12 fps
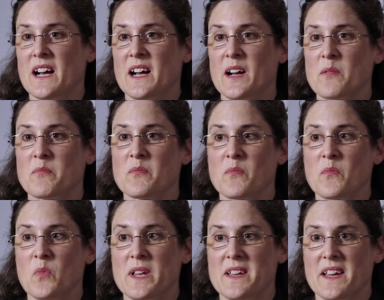um,
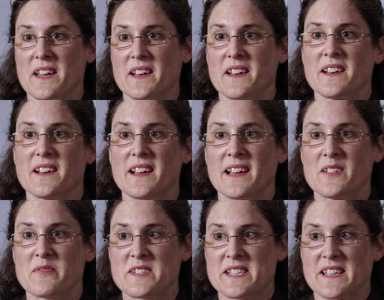we can
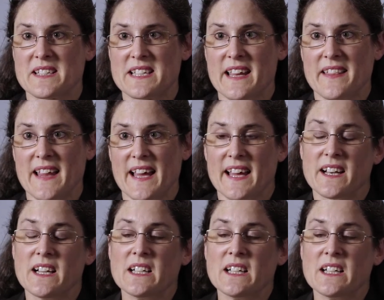facilitate that.